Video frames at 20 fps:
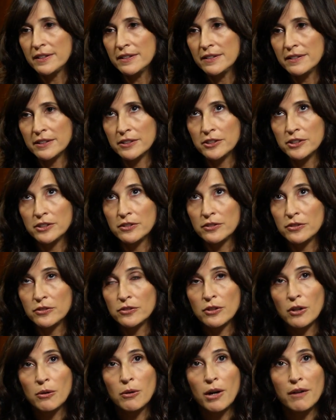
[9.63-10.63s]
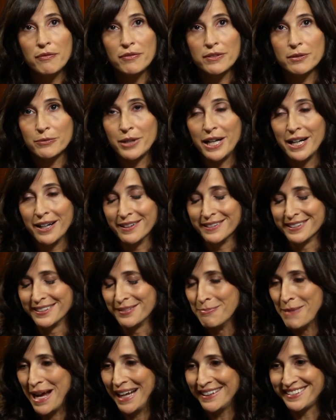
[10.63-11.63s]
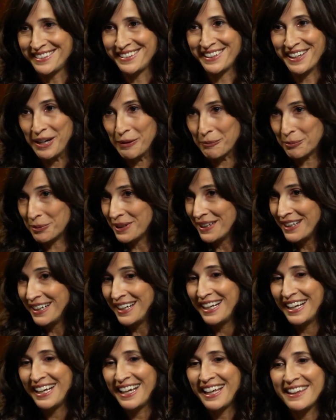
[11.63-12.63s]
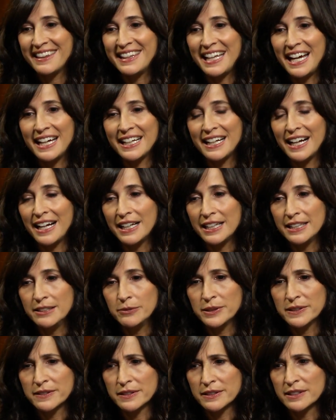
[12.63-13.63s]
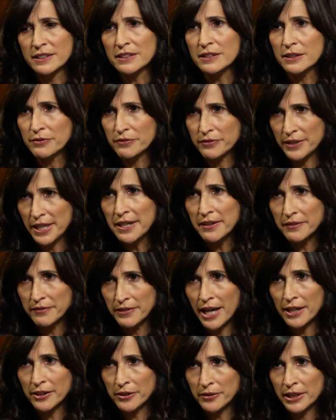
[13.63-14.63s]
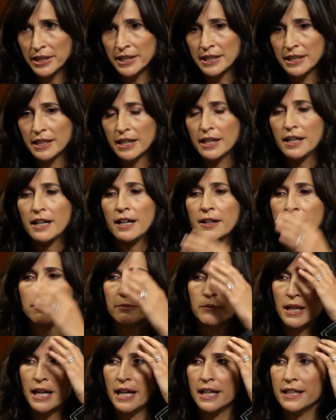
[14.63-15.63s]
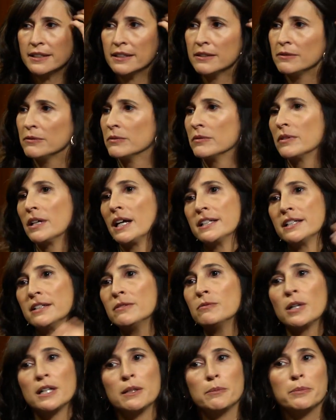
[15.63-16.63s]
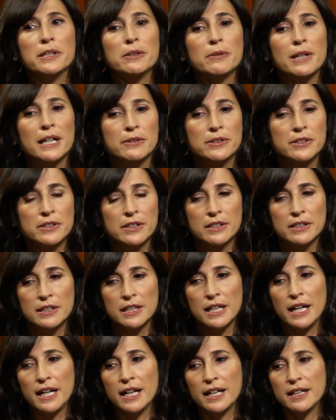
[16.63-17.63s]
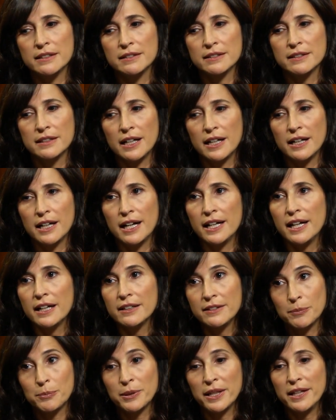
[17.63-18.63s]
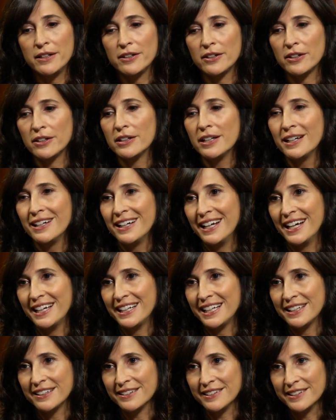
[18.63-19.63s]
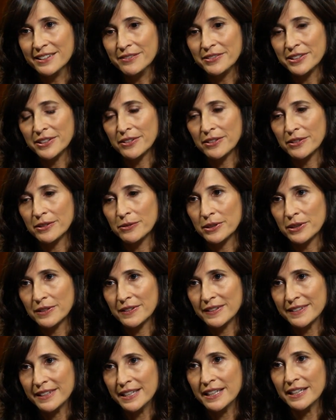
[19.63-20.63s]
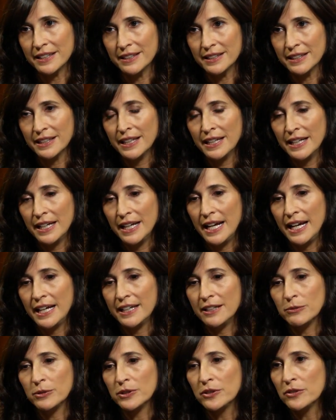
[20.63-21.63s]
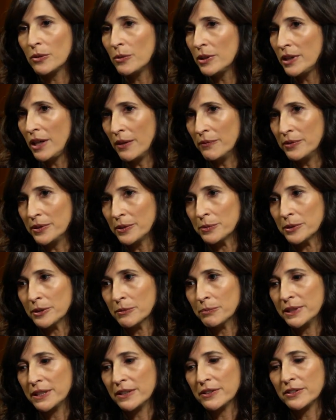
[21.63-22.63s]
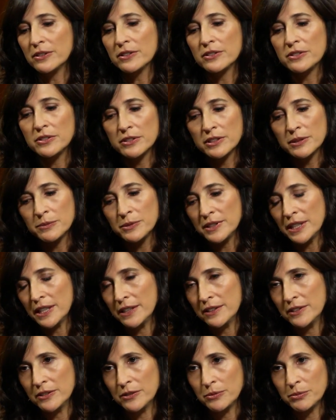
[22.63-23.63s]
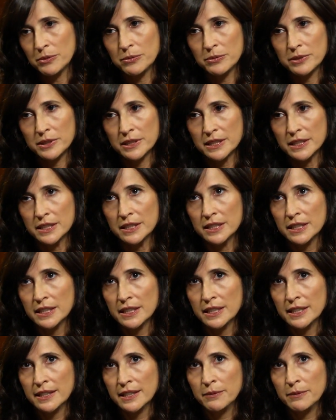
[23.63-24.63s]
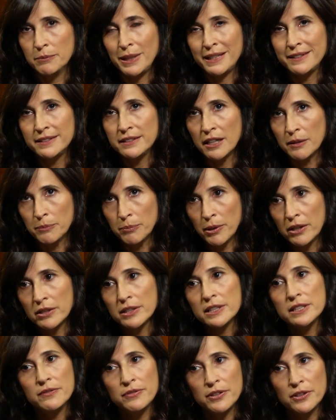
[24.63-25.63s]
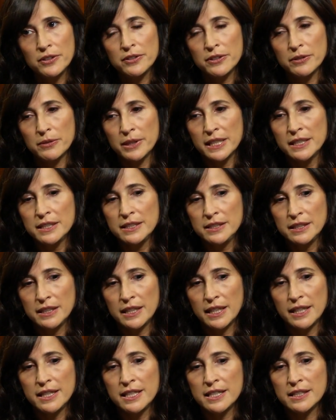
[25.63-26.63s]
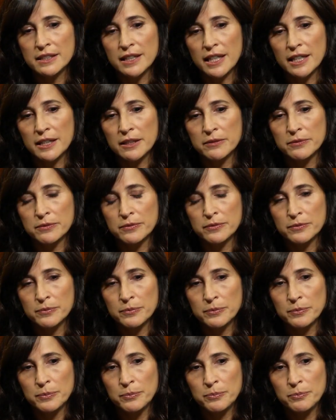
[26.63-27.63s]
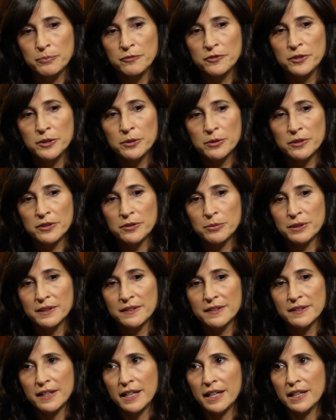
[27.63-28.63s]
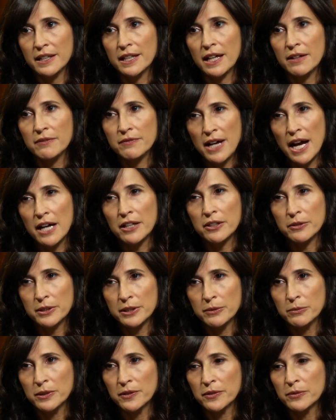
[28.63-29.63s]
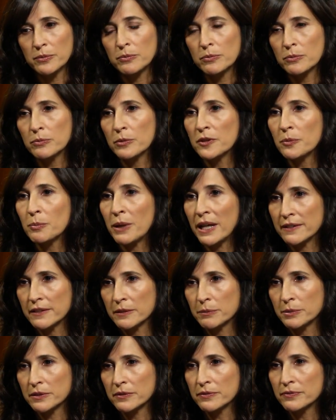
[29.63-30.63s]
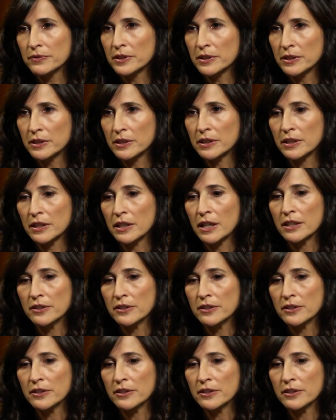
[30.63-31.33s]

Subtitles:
season, she's so off the rails, messed up, that I was a little afraid of Valerie. I didn't want to be around her, and I had to play her, and I had to live in her skin. And it was so uncomfortable because her circumstances were really messed up, partly of her doing. I think a lot of viewers would say that Valerie was responsible for her